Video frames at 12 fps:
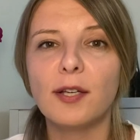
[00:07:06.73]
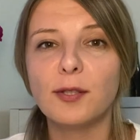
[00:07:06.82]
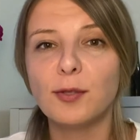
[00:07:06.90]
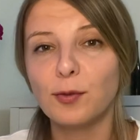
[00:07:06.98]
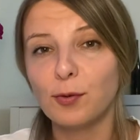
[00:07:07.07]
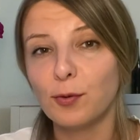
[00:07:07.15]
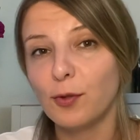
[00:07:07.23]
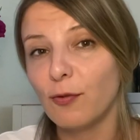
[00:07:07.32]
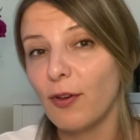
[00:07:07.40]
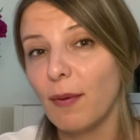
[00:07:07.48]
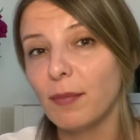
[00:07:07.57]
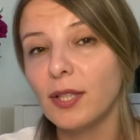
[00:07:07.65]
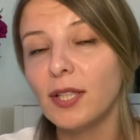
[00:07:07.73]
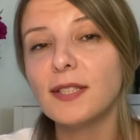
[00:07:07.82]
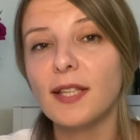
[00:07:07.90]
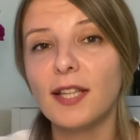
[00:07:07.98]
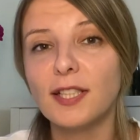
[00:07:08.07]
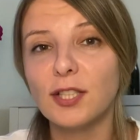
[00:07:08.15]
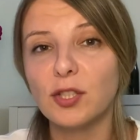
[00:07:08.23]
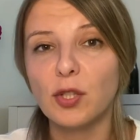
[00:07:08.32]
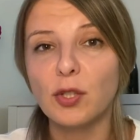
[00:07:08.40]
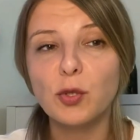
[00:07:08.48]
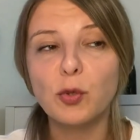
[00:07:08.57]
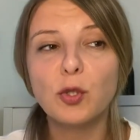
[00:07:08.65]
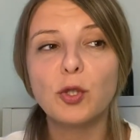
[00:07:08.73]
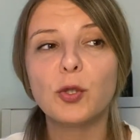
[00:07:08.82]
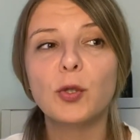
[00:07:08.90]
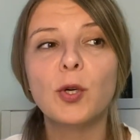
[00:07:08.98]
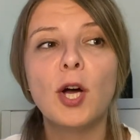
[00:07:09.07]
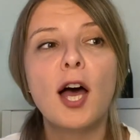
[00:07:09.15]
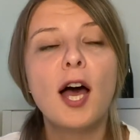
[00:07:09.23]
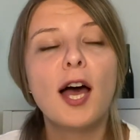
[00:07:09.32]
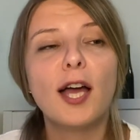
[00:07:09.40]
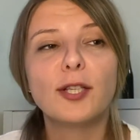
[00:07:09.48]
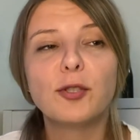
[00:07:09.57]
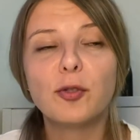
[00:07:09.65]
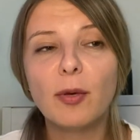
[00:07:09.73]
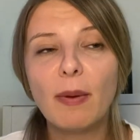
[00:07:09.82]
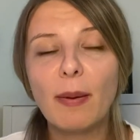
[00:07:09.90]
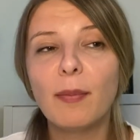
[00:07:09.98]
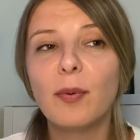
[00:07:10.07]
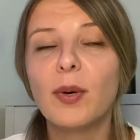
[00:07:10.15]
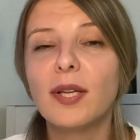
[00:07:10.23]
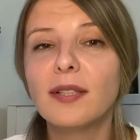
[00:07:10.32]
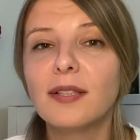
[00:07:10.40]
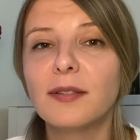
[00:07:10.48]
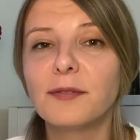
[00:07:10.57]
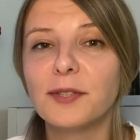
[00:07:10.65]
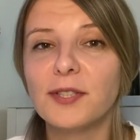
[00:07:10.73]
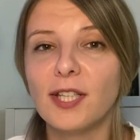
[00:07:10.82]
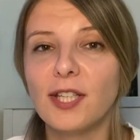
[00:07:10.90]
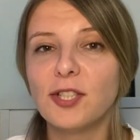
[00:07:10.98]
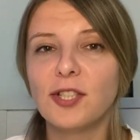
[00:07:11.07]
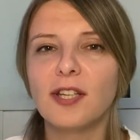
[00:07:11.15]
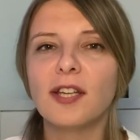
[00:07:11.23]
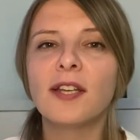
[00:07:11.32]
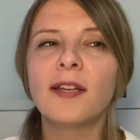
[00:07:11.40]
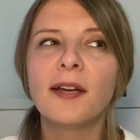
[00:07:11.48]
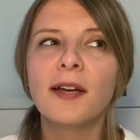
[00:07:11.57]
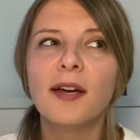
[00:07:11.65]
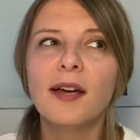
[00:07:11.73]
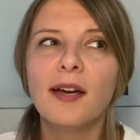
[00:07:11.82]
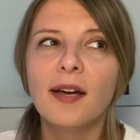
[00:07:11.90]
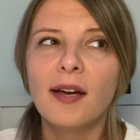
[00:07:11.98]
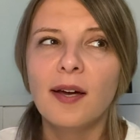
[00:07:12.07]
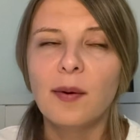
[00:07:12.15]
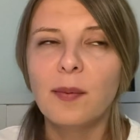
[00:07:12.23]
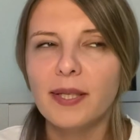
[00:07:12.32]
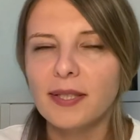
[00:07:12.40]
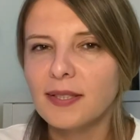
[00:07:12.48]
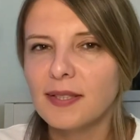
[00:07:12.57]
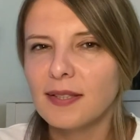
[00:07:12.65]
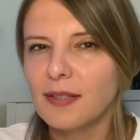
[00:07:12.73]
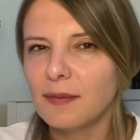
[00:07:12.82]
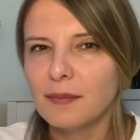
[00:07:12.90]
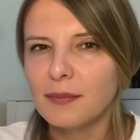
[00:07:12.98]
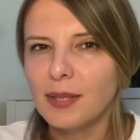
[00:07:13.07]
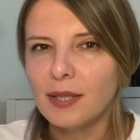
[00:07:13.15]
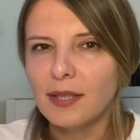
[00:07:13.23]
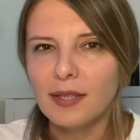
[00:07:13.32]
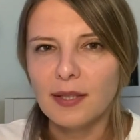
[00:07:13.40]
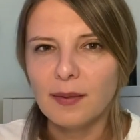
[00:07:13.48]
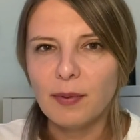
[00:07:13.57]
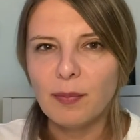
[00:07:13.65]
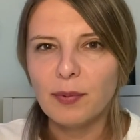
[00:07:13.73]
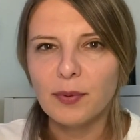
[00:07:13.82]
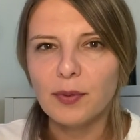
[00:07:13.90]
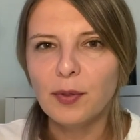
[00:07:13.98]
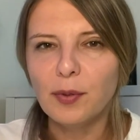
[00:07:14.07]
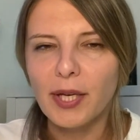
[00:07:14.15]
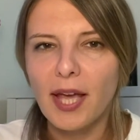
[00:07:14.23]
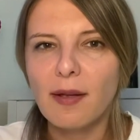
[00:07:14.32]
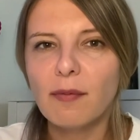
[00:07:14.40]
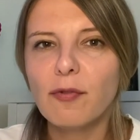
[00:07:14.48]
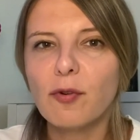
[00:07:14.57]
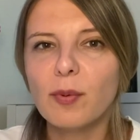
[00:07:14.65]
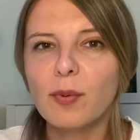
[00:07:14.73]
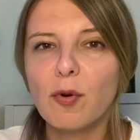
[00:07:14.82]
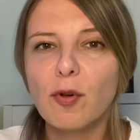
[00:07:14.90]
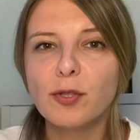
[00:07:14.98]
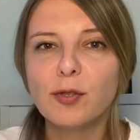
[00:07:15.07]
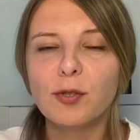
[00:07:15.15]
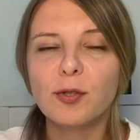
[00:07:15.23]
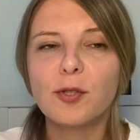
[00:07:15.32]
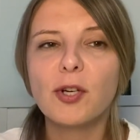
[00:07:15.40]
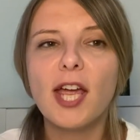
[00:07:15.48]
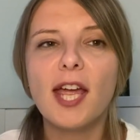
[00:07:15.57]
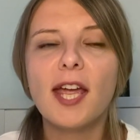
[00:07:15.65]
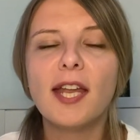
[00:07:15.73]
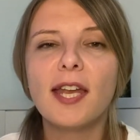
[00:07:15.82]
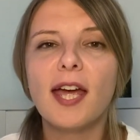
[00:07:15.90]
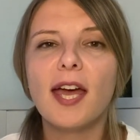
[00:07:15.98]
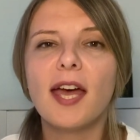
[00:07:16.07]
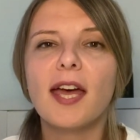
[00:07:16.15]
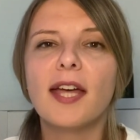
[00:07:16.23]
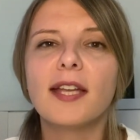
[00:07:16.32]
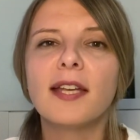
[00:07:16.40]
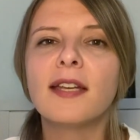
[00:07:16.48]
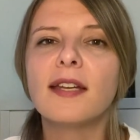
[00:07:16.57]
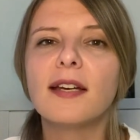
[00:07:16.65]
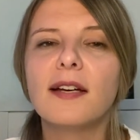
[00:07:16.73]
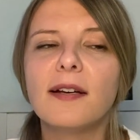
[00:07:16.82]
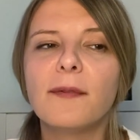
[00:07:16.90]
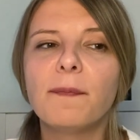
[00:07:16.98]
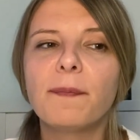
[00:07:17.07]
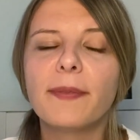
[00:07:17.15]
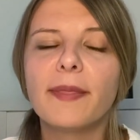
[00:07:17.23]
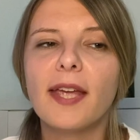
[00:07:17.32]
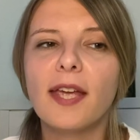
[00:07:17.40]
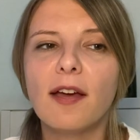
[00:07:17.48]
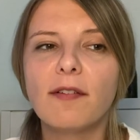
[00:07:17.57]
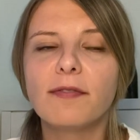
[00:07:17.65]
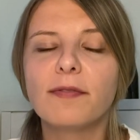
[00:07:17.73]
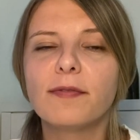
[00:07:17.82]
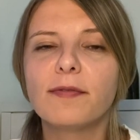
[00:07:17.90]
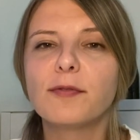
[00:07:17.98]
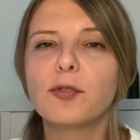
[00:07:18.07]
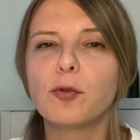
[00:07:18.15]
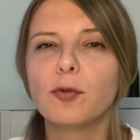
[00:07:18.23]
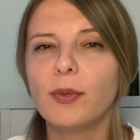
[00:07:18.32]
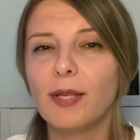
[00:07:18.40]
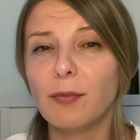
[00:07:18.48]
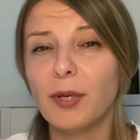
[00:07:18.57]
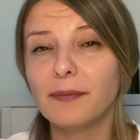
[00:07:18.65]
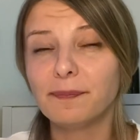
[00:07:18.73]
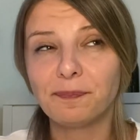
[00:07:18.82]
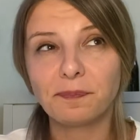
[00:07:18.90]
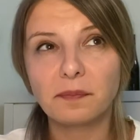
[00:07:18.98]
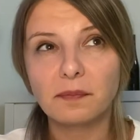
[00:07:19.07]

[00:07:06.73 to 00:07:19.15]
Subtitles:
to the families, and this is also true. I do remember one conversation with some people who came from abroad to Ukraine, and they have told me one